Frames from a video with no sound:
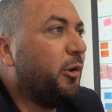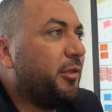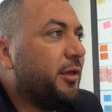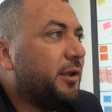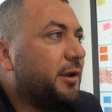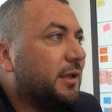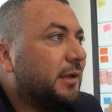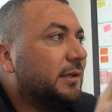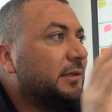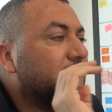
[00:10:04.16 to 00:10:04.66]

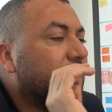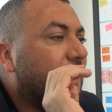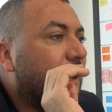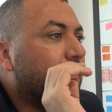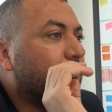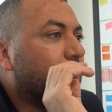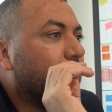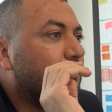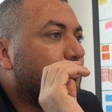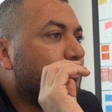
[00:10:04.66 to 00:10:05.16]
there yet. I
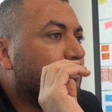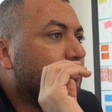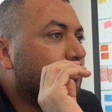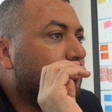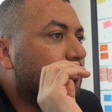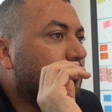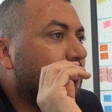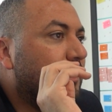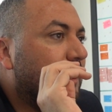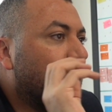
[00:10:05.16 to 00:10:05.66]
want
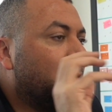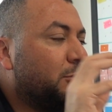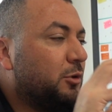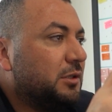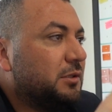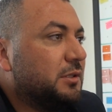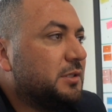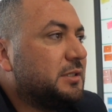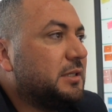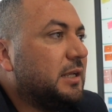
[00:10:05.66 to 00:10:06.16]
to help you
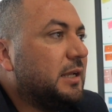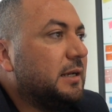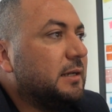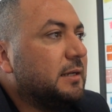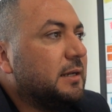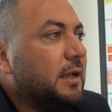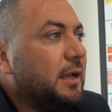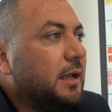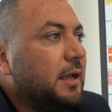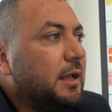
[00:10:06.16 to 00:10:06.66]

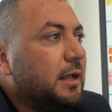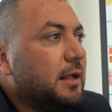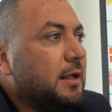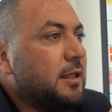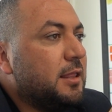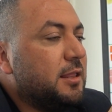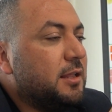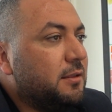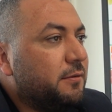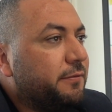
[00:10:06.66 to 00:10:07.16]
understand
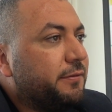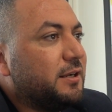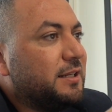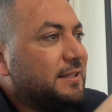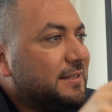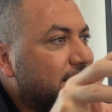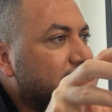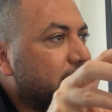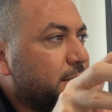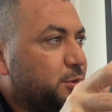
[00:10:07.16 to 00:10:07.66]
the
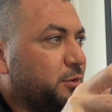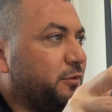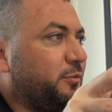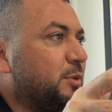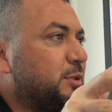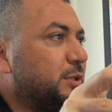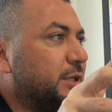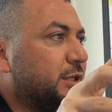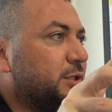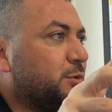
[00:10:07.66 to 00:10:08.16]
different tiers of
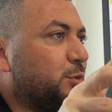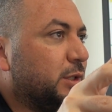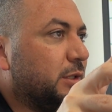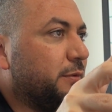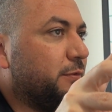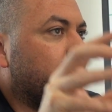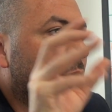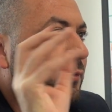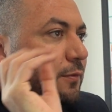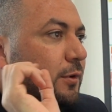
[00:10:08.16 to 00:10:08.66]

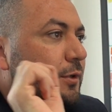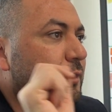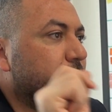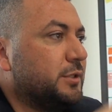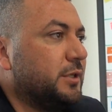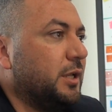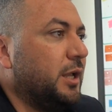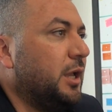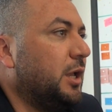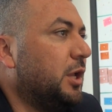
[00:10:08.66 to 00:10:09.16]
Bitrix24
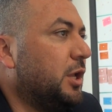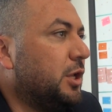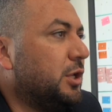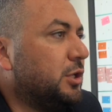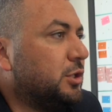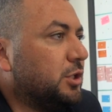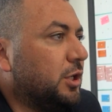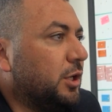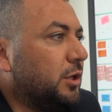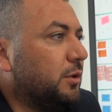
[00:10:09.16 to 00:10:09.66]
first.
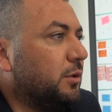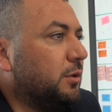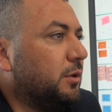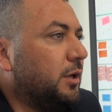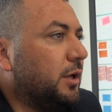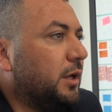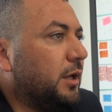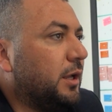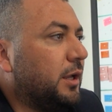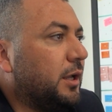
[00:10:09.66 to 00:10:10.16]
So
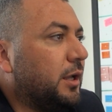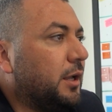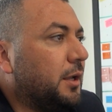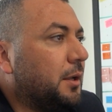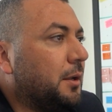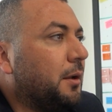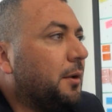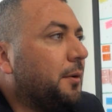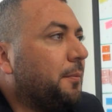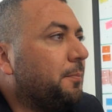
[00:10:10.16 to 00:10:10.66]

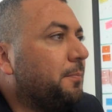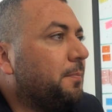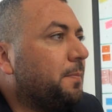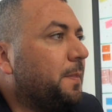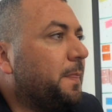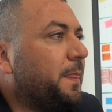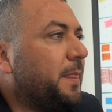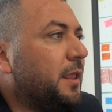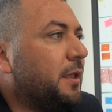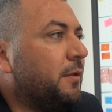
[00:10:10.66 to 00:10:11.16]

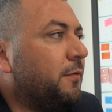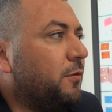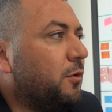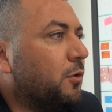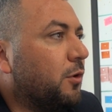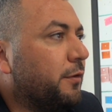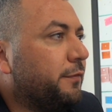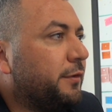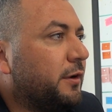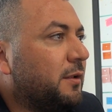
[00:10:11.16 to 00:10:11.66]
if
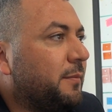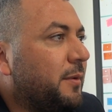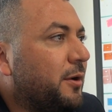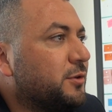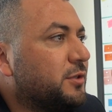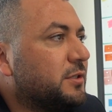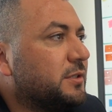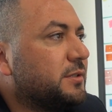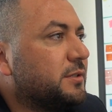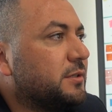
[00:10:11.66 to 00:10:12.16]
you hover the
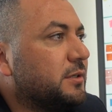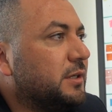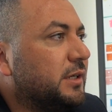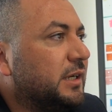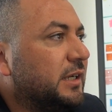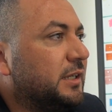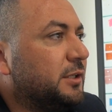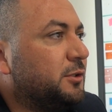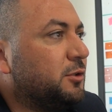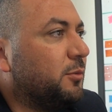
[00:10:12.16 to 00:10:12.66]
mouse
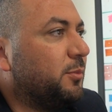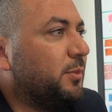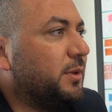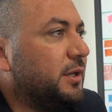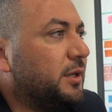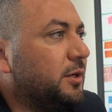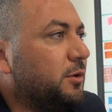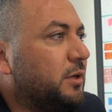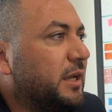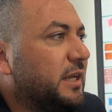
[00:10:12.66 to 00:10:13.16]
at the top
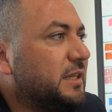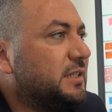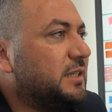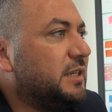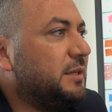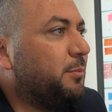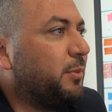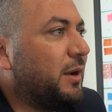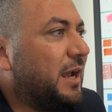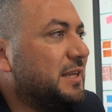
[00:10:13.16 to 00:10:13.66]
here, you can
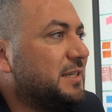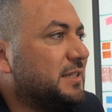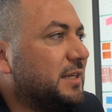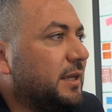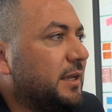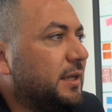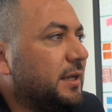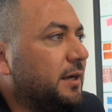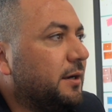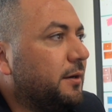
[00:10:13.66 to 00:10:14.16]
see
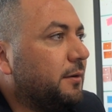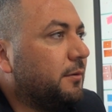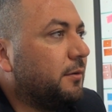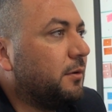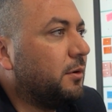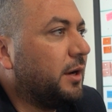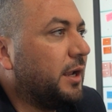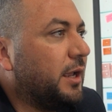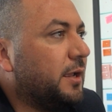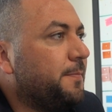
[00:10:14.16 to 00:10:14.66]
pricing here,
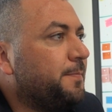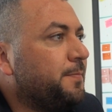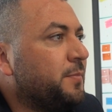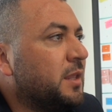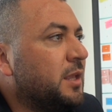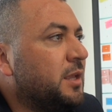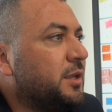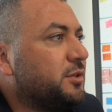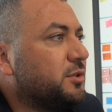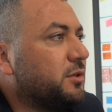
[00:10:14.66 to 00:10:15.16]
okay?
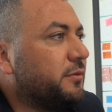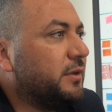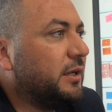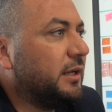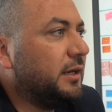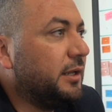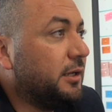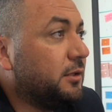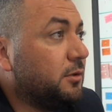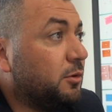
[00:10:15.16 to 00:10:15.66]
So if you
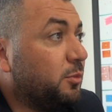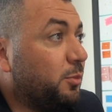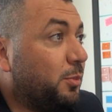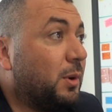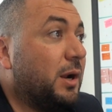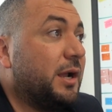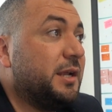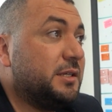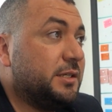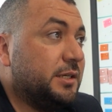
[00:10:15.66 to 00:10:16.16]
click on
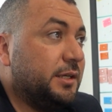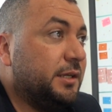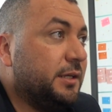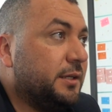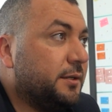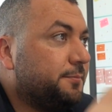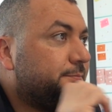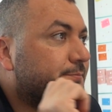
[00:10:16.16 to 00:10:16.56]
pricing,